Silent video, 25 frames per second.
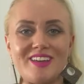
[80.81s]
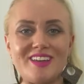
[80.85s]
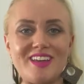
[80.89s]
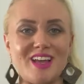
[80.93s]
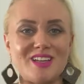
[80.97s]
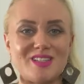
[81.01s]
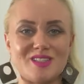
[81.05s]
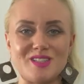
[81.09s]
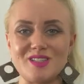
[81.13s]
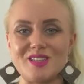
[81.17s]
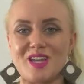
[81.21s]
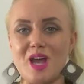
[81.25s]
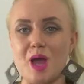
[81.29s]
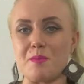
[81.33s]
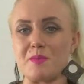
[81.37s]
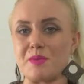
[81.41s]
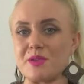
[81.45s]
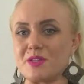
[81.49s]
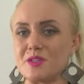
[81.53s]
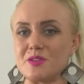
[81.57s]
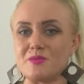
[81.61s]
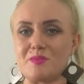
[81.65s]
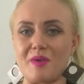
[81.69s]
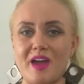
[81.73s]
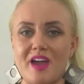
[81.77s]
Yes, it's
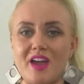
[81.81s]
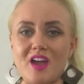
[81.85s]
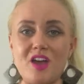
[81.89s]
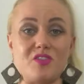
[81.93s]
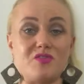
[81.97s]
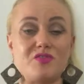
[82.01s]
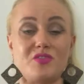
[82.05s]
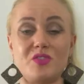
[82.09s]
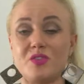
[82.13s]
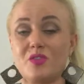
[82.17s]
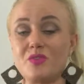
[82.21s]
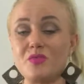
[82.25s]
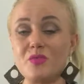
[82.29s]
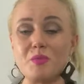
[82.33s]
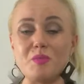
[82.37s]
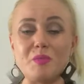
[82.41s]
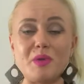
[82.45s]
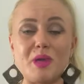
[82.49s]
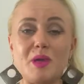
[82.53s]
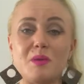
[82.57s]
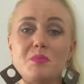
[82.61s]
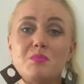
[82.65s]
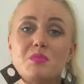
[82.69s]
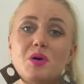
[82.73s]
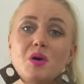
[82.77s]
happened by a few different
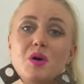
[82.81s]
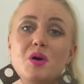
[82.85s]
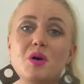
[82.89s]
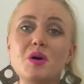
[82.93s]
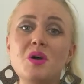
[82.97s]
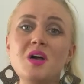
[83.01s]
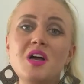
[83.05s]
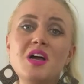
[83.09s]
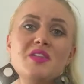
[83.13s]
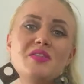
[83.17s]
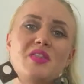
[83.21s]
people.